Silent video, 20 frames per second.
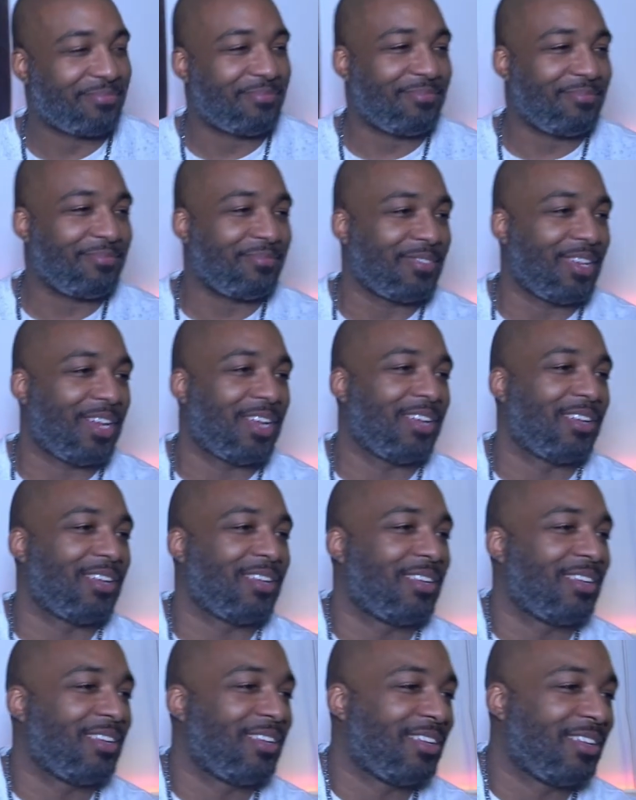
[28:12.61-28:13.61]

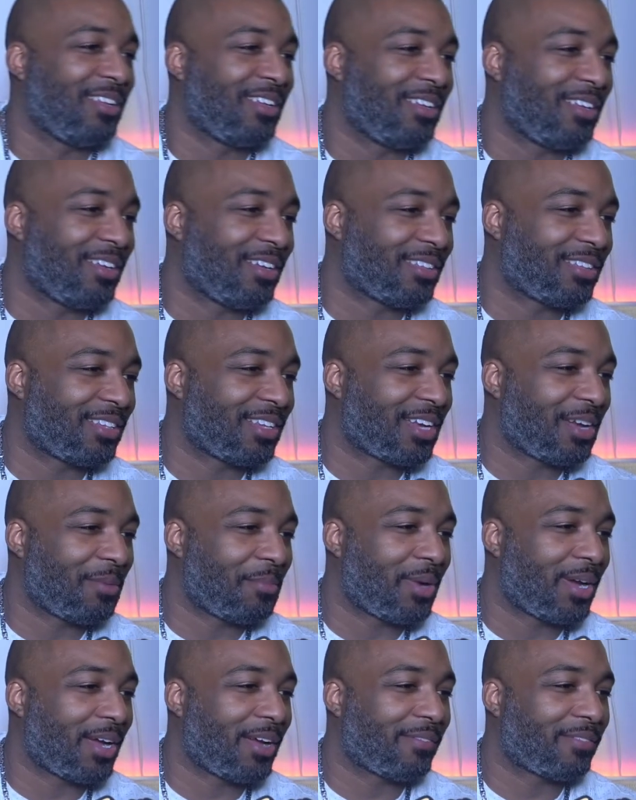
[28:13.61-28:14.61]
I think I
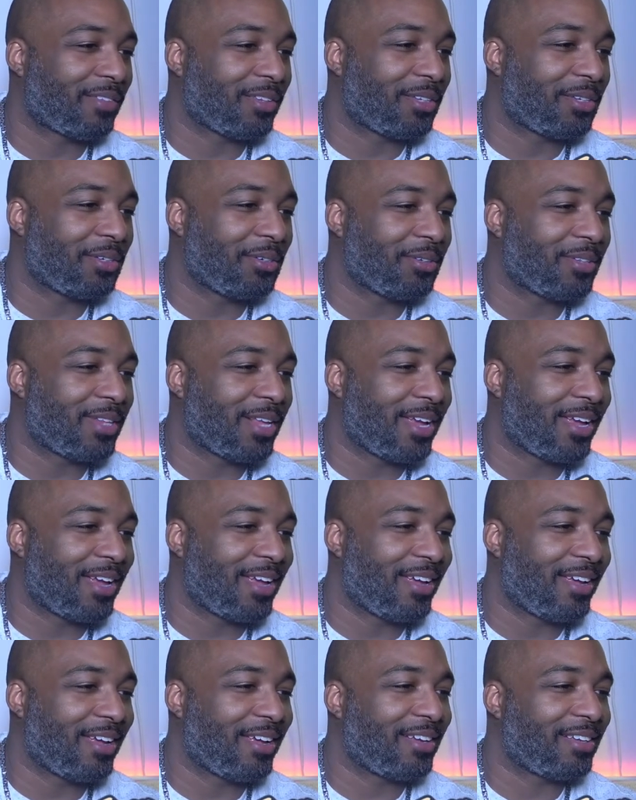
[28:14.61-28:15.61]
might have to do
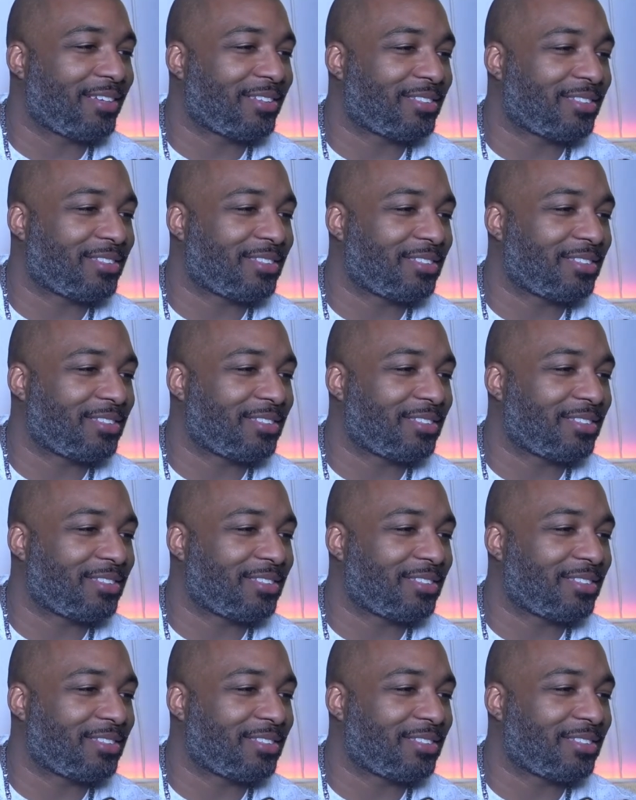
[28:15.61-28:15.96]
that.